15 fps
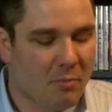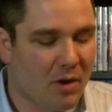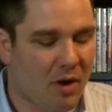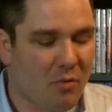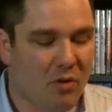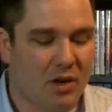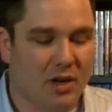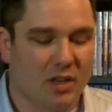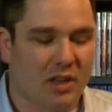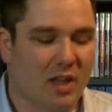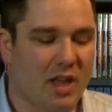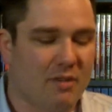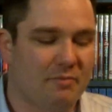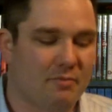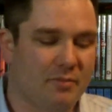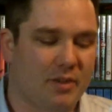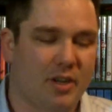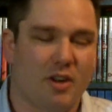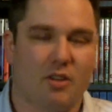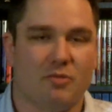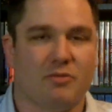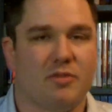But I wanted to let,
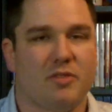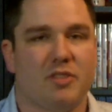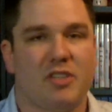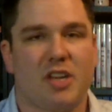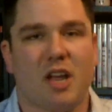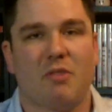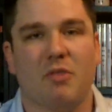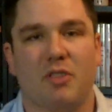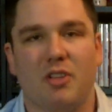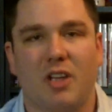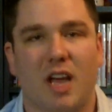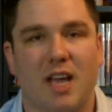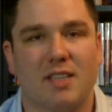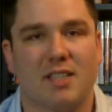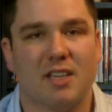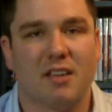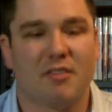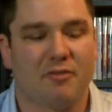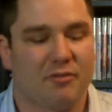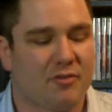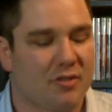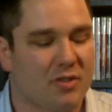you know, check with you guys, see
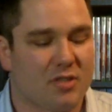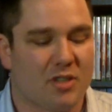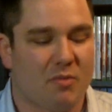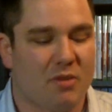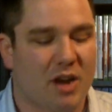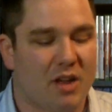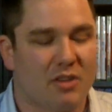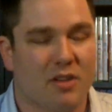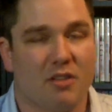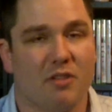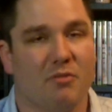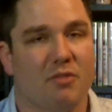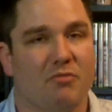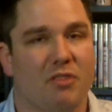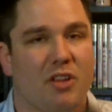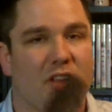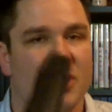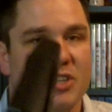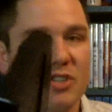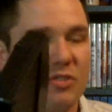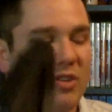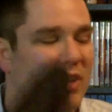if there's someone out there that would
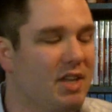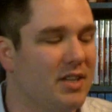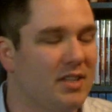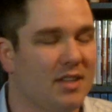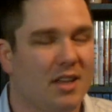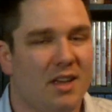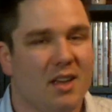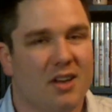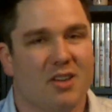really enjoy this,